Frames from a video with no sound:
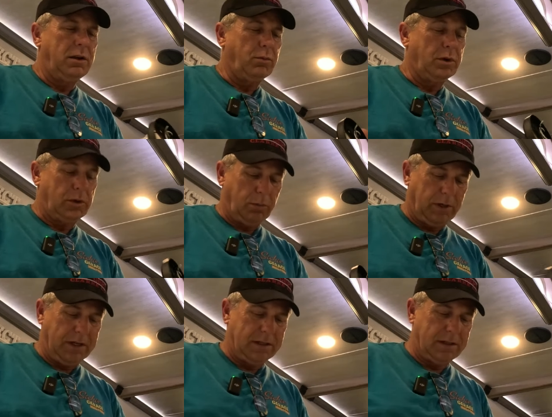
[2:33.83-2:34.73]
your
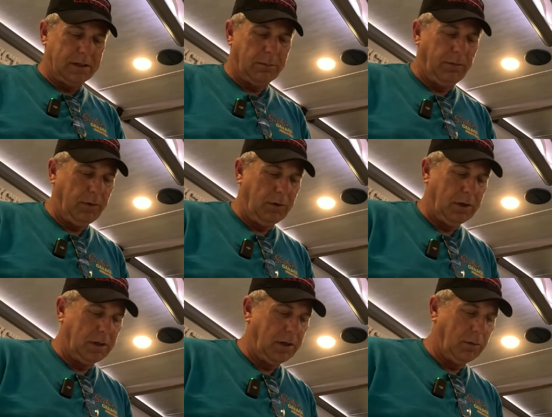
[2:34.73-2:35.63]
120 system. If you
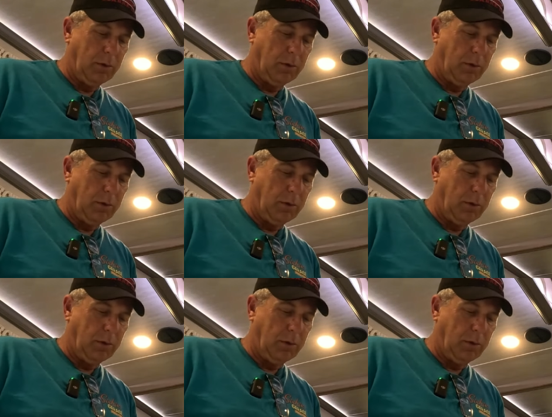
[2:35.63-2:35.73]
hook it to your